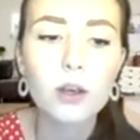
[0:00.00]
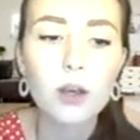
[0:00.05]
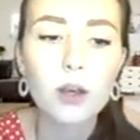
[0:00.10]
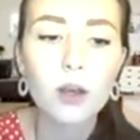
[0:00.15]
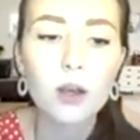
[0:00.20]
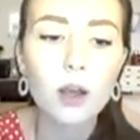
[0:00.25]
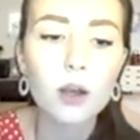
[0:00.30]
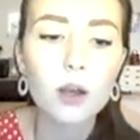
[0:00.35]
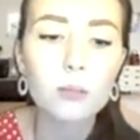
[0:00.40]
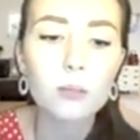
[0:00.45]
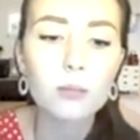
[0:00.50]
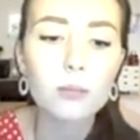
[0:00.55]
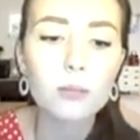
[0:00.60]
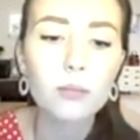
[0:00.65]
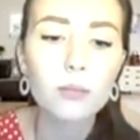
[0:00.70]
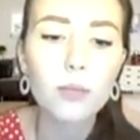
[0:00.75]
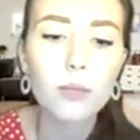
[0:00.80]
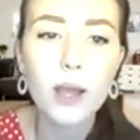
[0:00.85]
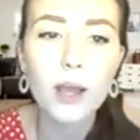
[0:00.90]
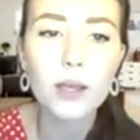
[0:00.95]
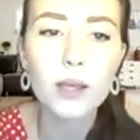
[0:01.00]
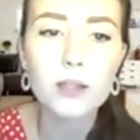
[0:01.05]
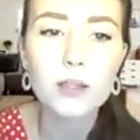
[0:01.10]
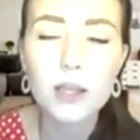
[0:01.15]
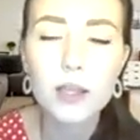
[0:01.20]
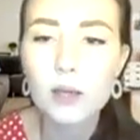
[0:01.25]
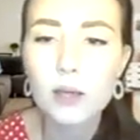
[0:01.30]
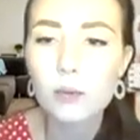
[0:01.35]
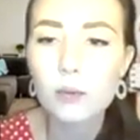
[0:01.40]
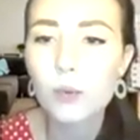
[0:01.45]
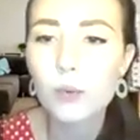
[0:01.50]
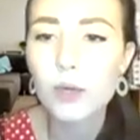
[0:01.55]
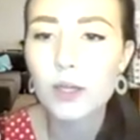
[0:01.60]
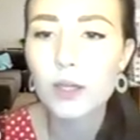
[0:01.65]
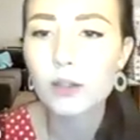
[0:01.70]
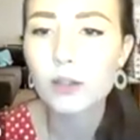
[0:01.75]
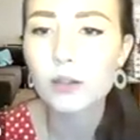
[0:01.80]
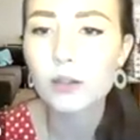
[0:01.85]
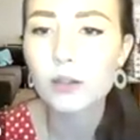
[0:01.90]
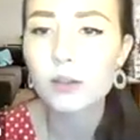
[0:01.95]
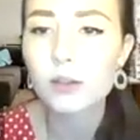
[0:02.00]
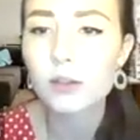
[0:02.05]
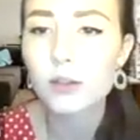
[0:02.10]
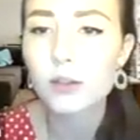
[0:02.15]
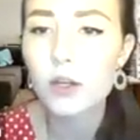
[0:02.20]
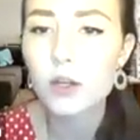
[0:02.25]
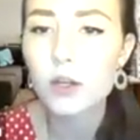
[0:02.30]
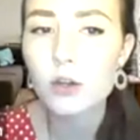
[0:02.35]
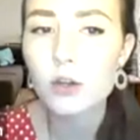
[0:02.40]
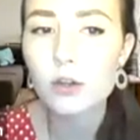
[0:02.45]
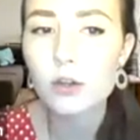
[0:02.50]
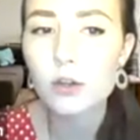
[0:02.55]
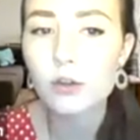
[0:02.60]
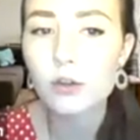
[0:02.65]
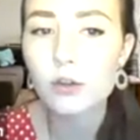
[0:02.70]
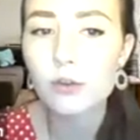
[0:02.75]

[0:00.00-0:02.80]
and it will look